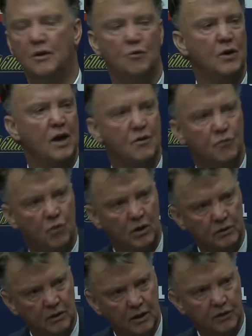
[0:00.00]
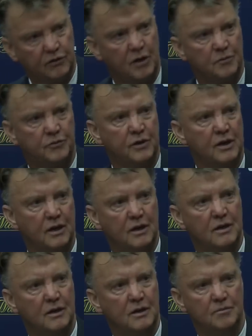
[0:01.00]
we have won something,
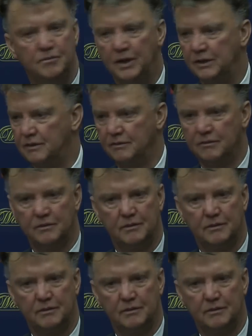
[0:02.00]
but